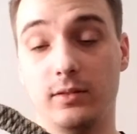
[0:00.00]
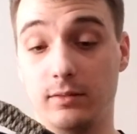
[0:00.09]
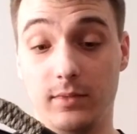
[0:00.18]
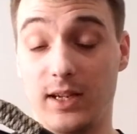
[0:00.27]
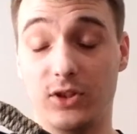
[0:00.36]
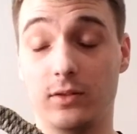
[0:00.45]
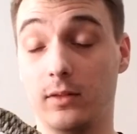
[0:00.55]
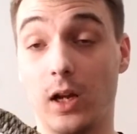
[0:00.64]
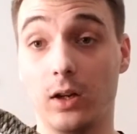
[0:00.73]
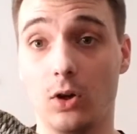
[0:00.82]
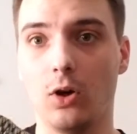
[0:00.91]
actually
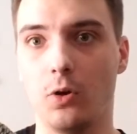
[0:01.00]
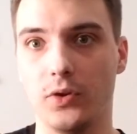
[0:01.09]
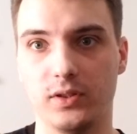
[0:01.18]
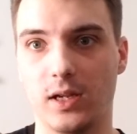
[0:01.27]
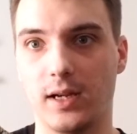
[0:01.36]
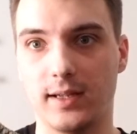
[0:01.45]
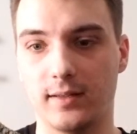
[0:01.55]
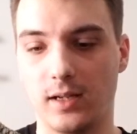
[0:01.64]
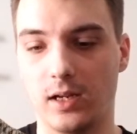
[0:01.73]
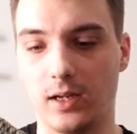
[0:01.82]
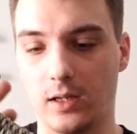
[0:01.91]
not at all. The stock has
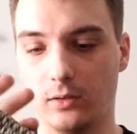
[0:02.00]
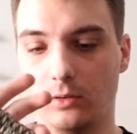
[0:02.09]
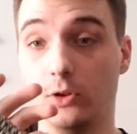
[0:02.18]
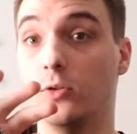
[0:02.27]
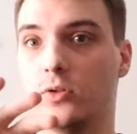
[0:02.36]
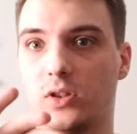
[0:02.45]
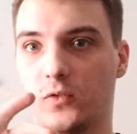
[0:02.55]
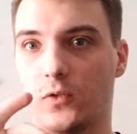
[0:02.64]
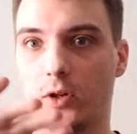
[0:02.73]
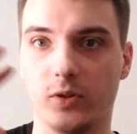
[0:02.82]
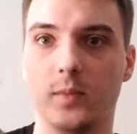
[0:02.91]
not gotten loose as
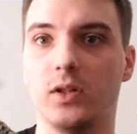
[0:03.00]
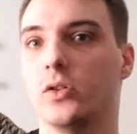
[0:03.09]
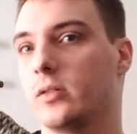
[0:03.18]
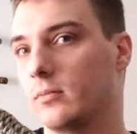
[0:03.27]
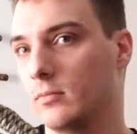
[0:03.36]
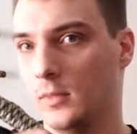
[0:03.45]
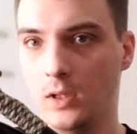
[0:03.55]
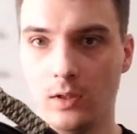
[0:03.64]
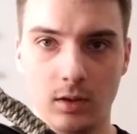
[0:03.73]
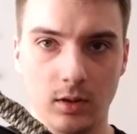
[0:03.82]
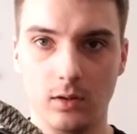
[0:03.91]
far as me just
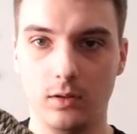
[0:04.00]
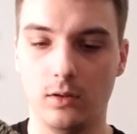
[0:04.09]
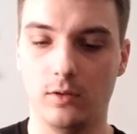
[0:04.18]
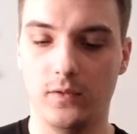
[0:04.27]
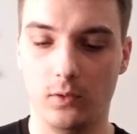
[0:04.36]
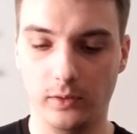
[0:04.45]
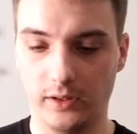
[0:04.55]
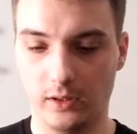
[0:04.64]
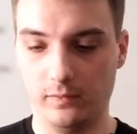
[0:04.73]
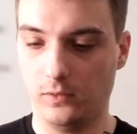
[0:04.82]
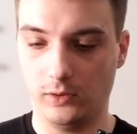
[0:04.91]
folding and
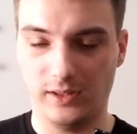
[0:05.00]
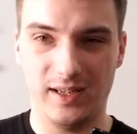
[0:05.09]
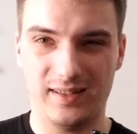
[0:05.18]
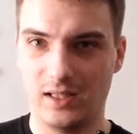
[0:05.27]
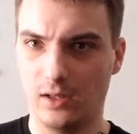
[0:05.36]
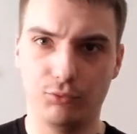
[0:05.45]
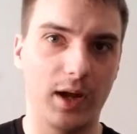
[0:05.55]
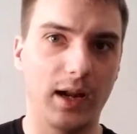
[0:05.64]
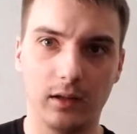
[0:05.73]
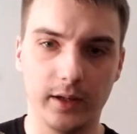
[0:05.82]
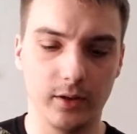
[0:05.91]
unfolding it. It's not
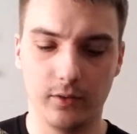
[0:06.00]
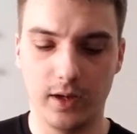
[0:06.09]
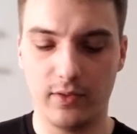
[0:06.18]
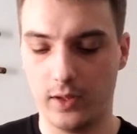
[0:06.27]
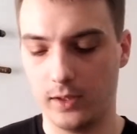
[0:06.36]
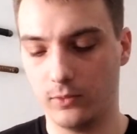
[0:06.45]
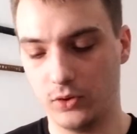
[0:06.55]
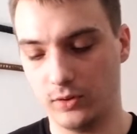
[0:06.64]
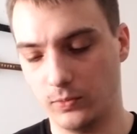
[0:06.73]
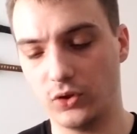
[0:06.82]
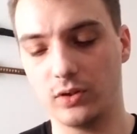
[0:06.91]
rattling or anything, which
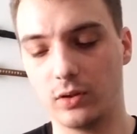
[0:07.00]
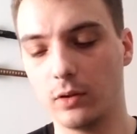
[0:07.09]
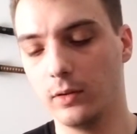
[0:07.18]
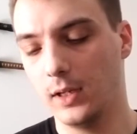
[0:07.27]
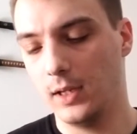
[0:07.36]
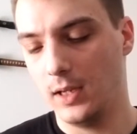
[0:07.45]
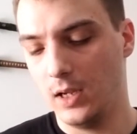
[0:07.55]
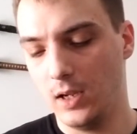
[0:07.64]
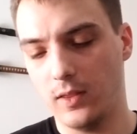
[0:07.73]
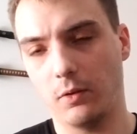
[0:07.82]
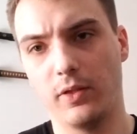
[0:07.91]
is good.
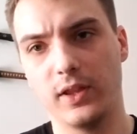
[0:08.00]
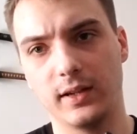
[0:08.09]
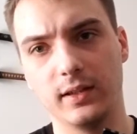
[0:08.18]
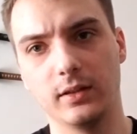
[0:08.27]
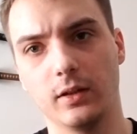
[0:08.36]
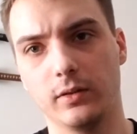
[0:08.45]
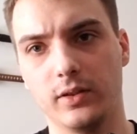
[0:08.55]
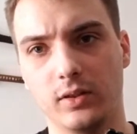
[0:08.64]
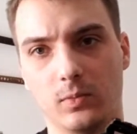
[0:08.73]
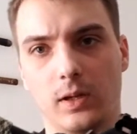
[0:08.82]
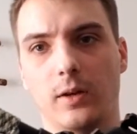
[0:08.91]
The only thing I did notice
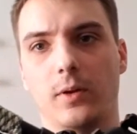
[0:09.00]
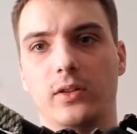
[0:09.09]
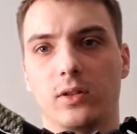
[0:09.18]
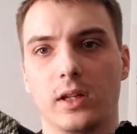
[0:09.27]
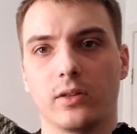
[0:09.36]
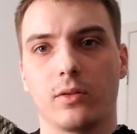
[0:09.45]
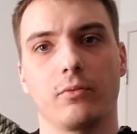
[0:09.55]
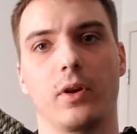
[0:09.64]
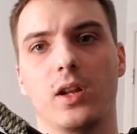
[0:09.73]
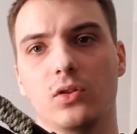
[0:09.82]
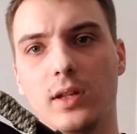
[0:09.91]
is when I took it out to the
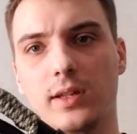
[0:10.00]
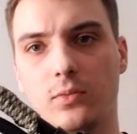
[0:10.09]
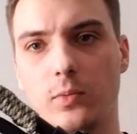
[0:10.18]
range last